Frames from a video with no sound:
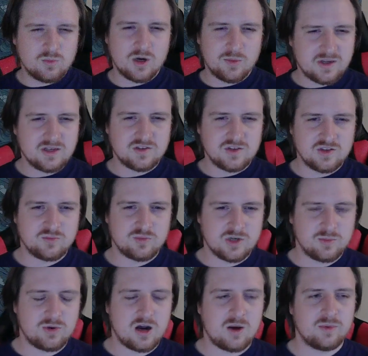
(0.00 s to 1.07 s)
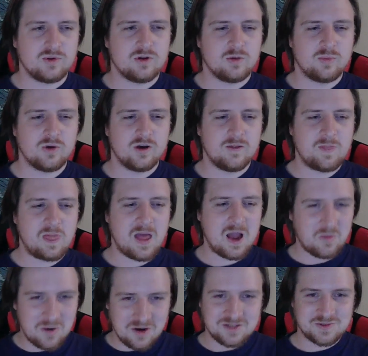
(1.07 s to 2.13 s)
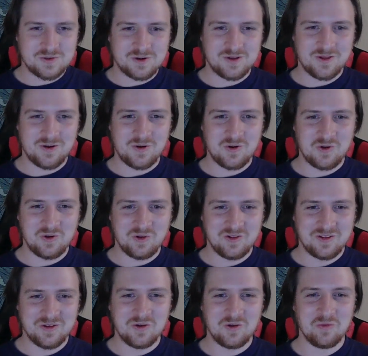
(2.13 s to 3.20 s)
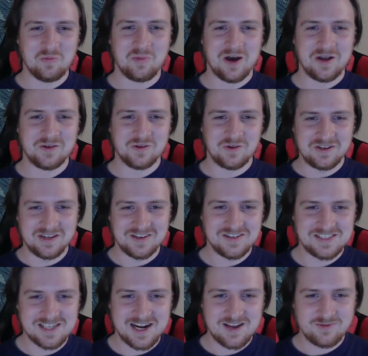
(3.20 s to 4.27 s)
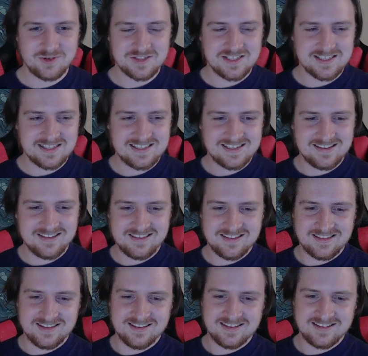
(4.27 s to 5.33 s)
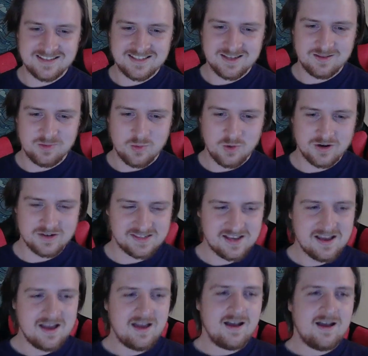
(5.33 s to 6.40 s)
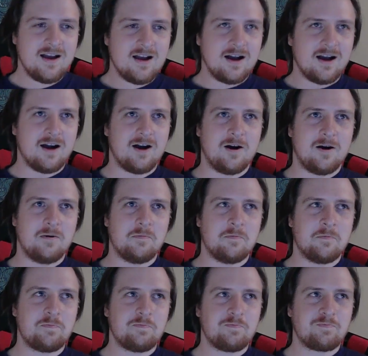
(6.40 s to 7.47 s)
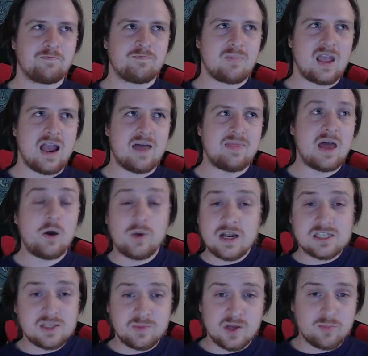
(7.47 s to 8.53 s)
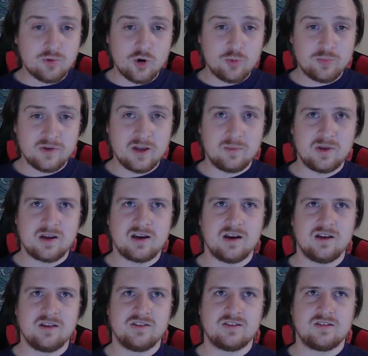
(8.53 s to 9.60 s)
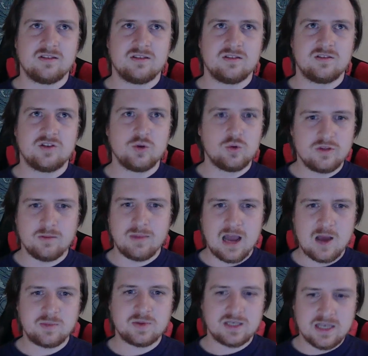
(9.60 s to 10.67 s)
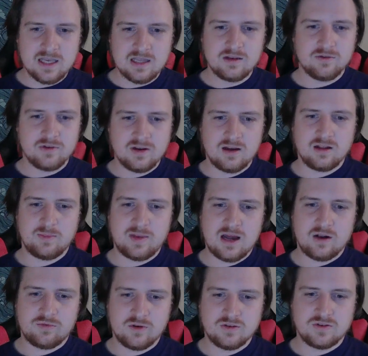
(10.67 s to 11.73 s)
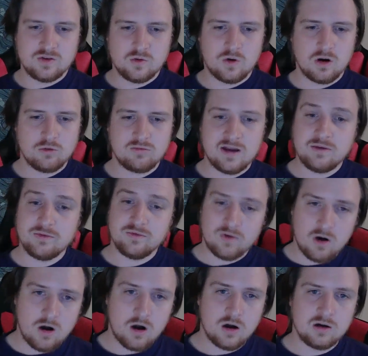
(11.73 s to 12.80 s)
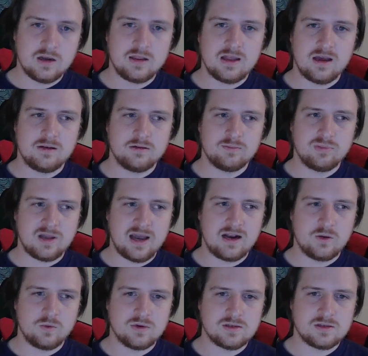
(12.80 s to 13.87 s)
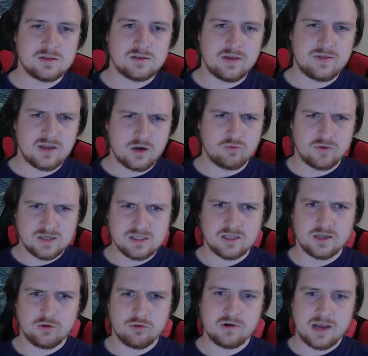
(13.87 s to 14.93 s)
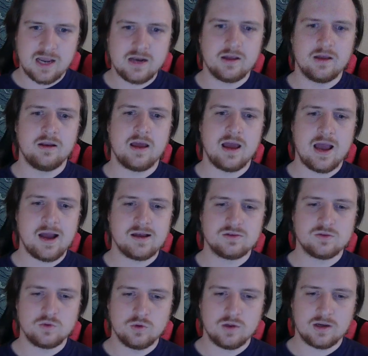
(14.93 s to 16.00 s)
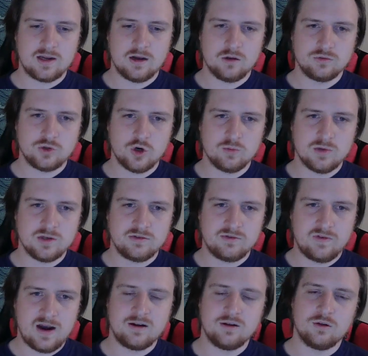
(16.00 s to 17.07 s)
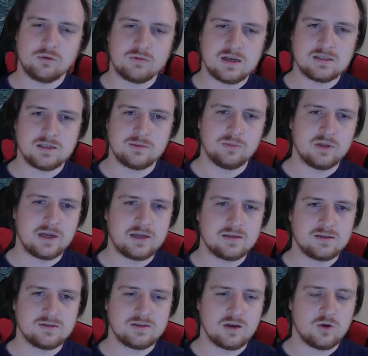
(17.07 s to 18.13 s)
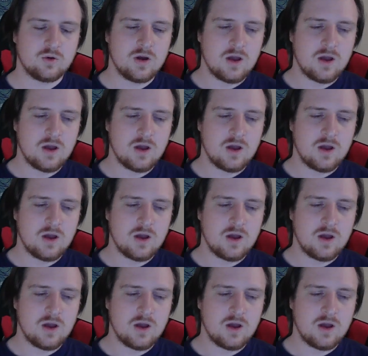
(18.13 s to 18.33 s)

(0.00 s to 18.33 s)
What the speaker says: because he's pretty popular, but I wanted sort of the whole bundle, you know, Jedi versus Sith in the Sith Wars. And that would actually be appropriate because two of the maps in Vanilla Battlefront 2 are Ren Var, and that planet was, I think, originally created as Ulic Keldroma's final resting place. So